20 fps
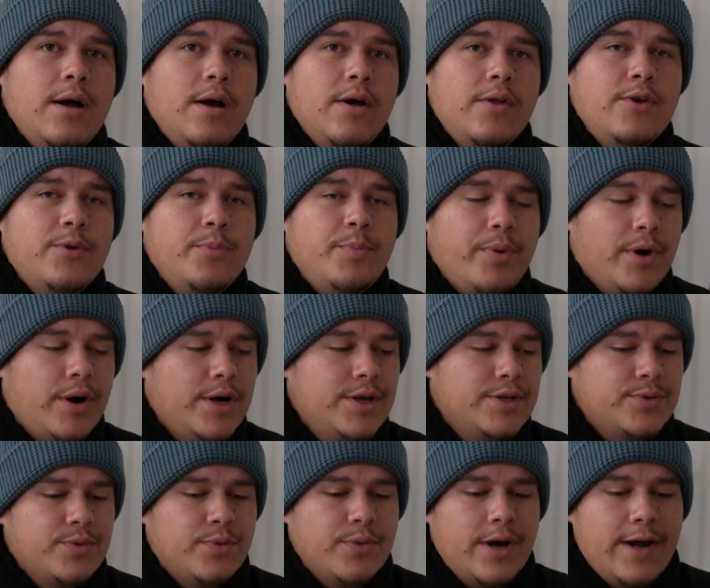Other
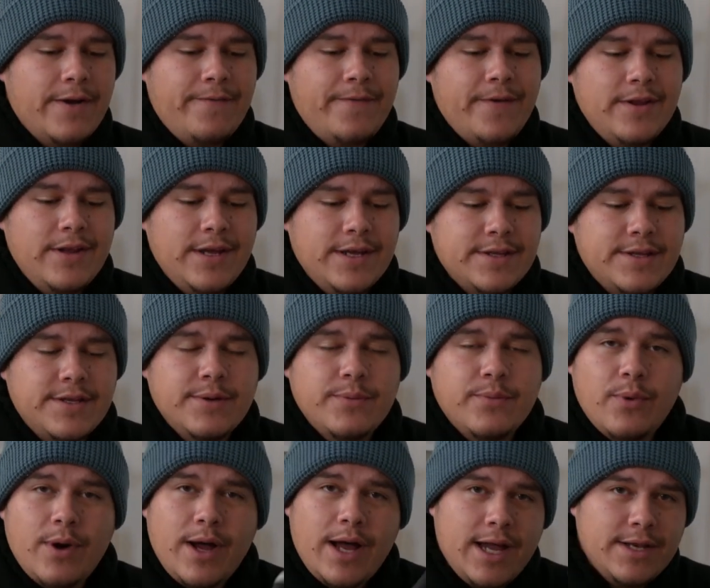parts where I felt like the
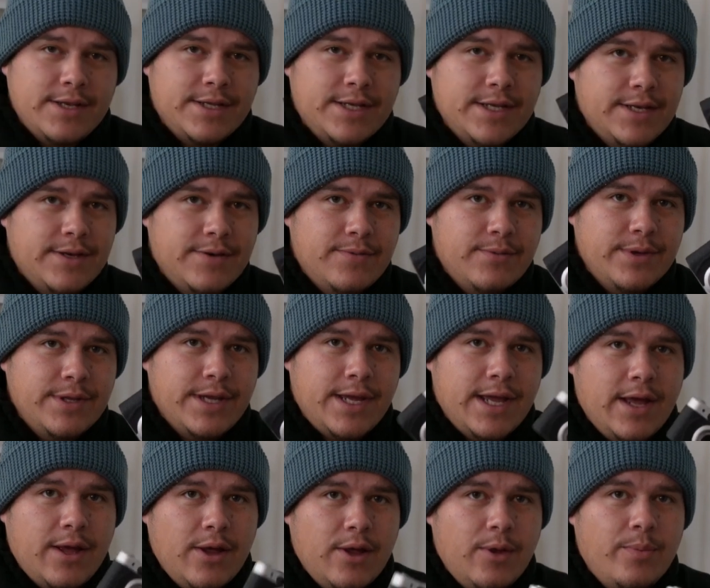wide did really
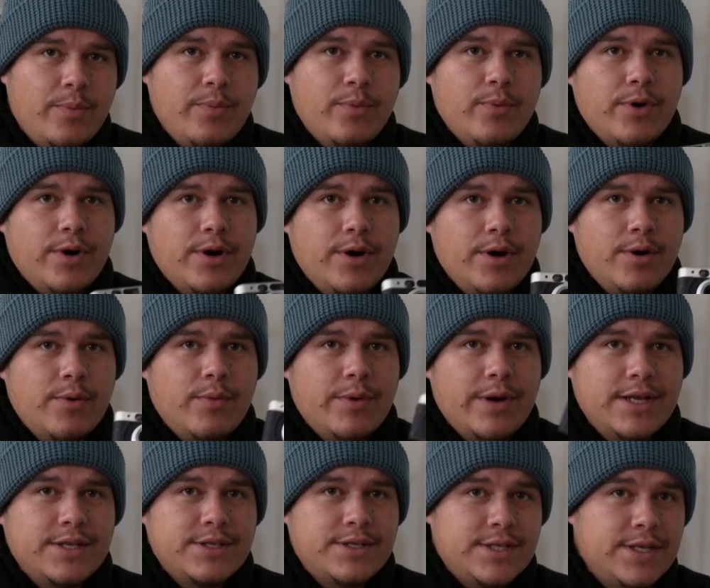help were when
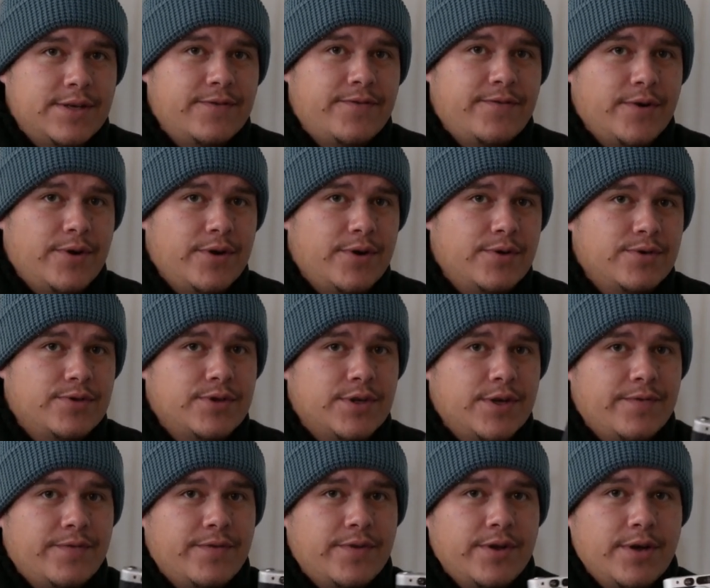I did photos
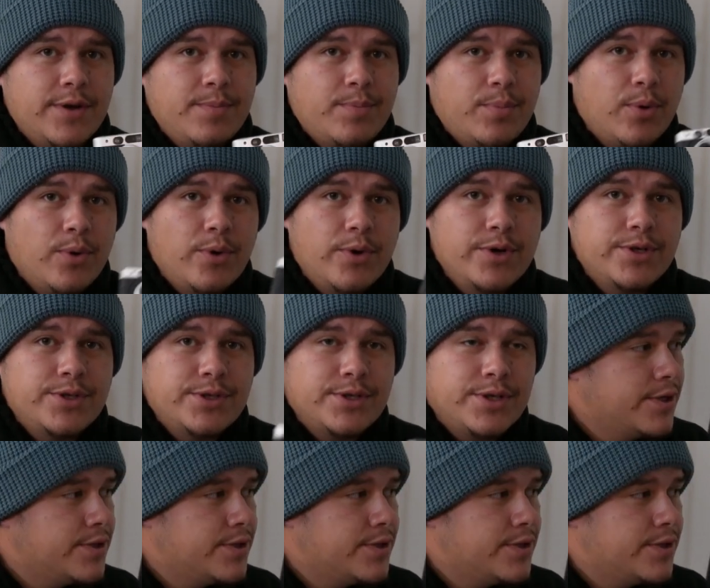of the Porsche.